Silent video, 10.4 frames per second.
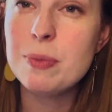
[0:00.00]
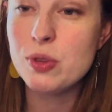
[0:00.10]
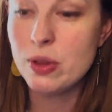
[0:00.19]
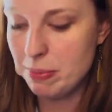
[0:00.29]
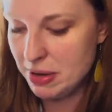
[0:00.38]

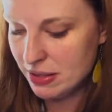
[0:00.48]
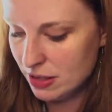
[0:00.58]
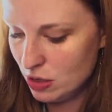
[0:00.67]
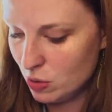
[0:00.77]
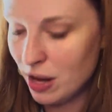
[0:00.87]
so that means that
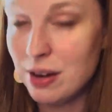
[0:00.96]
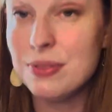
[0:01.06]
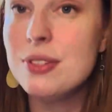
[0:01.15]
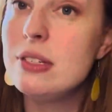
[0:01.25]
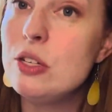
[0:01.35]
you kind of
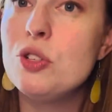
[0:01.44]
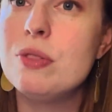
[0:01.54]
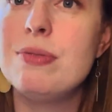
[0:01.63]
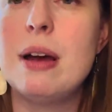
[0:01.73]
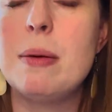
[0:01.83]
stitch your
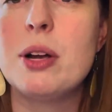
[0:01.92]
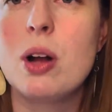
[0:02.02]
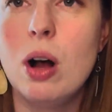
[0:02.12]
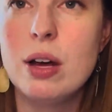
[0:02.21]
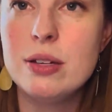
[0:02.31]
fabric
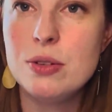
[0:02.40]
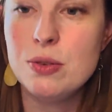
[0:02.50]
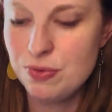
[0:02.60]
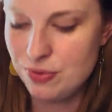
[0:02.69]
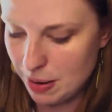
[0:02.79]
onto
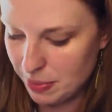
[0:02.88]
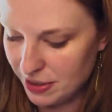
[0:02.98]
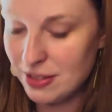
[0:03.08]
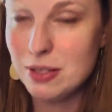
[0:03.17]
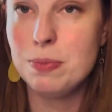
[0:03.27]
fabric
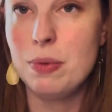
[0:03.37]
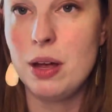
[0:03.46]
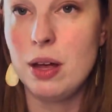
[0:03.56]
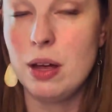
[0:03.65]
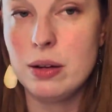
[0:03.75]
that's
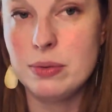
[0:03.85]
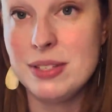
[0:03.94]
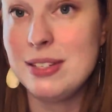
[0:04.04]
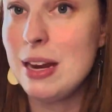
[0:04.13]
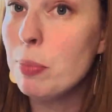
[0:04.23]

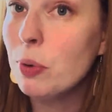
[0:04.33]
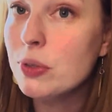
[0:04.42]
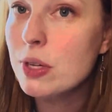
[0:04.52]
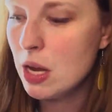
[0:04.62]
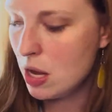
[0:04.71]
stapled
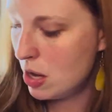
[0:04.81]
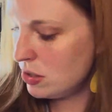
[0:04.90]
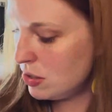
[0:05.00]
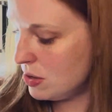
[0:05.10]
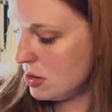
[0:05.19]

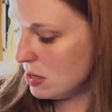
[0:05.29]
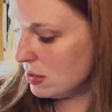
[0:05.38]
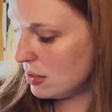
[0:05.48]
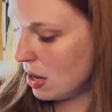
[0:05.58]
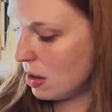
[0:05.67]
to
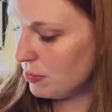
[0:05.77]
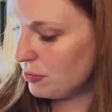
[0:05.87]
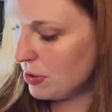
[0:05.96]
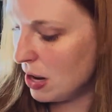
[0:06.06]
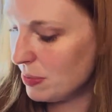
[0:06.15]
these
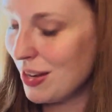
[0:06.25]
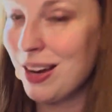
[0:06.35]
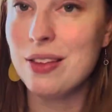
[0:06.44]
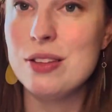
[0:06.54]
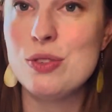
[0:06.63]
frames. I
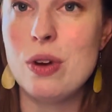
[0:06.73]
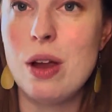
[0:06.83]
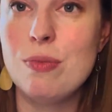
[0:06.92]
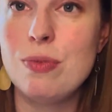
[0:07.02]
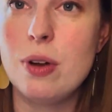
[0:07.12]
got this
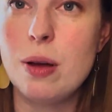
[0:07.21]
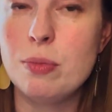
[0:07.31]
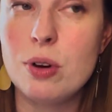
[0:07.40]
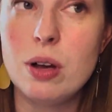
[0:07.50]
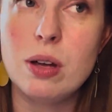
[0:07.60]
frame from
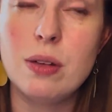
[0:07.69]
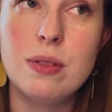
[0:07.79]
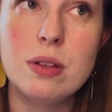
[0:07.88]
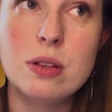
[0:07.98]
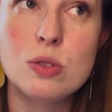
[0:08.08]

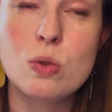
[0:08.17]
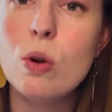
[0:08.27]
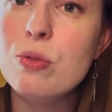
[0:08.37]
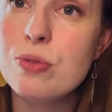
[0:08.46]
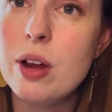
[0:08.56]
the
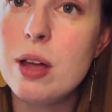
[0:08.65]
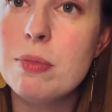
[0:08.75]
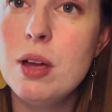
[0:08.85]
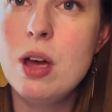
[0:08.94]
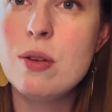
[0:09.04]
scroll frame
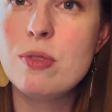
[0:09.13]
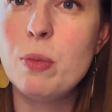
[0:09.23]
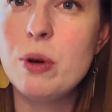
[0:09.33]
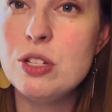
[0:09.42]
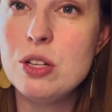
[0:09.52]
from
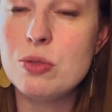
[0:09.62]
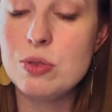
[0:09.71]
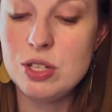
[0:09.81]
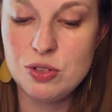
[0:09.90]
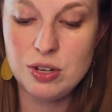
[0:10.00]

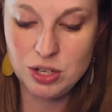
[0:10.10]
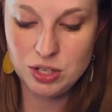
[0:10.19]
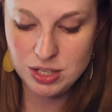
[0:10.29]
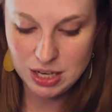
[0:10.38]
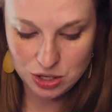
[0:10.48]
123
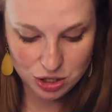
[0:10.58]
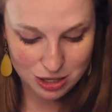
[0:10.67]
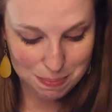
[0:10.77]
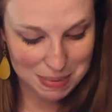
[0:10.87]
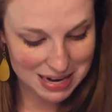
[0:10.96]
Stitch.
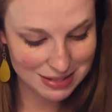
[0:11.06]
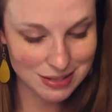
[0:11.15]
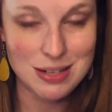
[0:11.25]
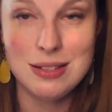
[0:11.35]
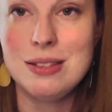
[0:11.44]
The
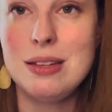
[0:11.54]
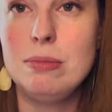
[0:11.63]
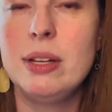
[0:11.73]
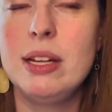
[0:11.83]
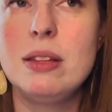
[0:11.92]
basting
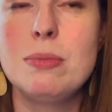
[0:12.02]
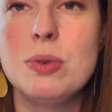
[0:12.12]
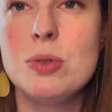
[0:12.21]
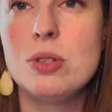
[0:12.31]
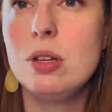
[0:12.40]
seemed like the
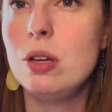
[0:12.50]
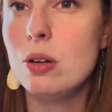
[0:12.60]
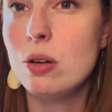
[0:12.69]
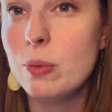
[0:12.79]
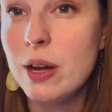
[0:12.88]
most
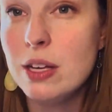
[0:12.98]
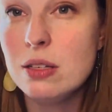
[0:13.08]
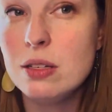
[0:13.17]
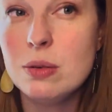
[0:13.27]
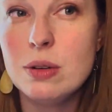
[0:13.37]
secure way to
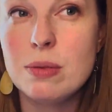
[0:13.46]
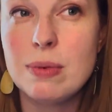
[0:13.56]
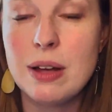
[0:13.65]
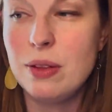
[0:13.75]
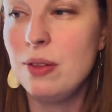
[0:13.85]
do it
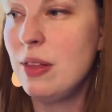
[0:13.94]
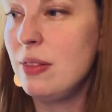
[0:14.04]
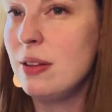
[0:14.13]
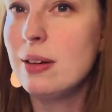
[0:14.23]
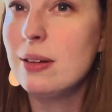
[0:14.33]
rather than
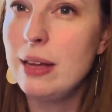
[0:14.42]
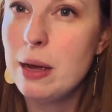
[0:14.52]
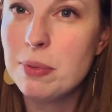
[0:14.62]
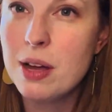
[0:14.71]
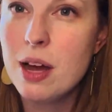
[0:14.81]
the
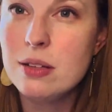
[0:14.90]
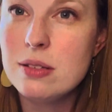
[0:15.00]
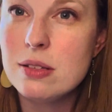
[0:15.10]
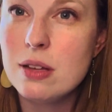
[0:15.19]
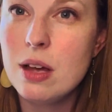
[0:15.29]
clamp
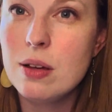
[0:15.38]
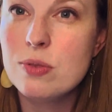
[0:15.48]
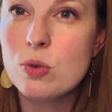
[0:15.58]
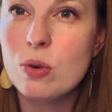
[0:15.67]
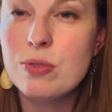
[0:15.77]
kinds of
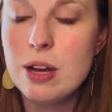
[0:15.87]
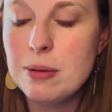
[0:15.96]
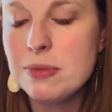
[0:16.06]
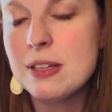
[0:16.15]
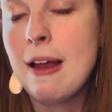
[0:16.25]
scroll
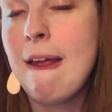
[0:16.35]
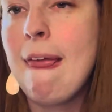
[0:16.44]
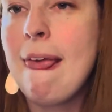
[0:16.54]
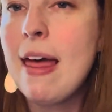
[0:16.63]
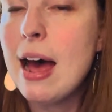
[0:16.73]
frames.
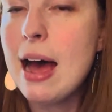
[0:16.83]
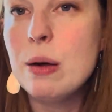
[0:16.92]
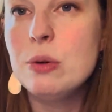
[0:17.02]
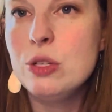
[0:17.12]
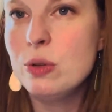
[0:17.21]
I
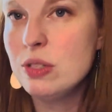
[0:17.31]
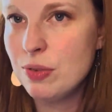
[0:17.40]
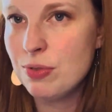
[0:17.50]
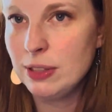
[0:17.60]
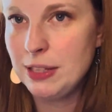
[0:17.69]
would do it
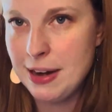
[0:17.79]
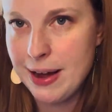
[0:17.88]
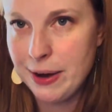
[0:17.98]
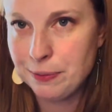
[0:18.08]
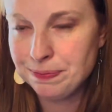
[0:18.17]
differently
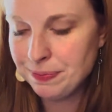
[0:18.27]
now.